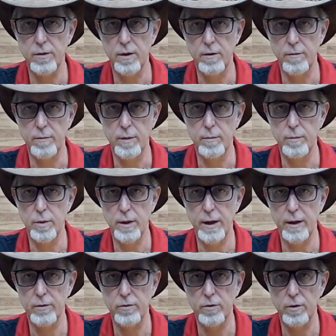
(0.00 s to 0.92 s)
that have been put
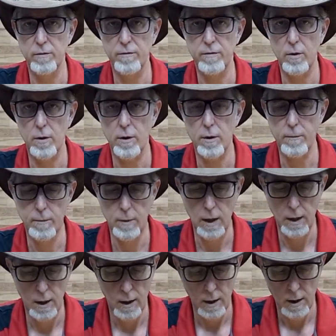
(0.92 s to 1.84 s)
out so far.
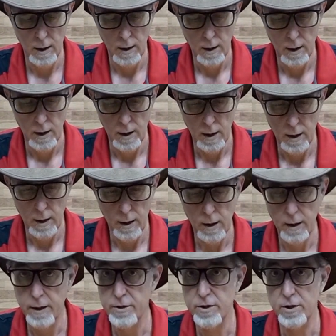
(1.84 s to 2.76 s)

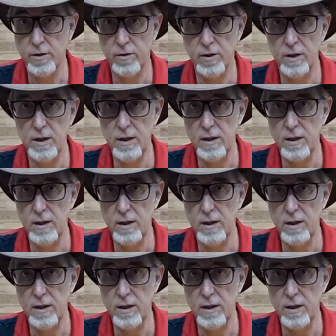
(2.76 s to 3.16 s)
As you can see,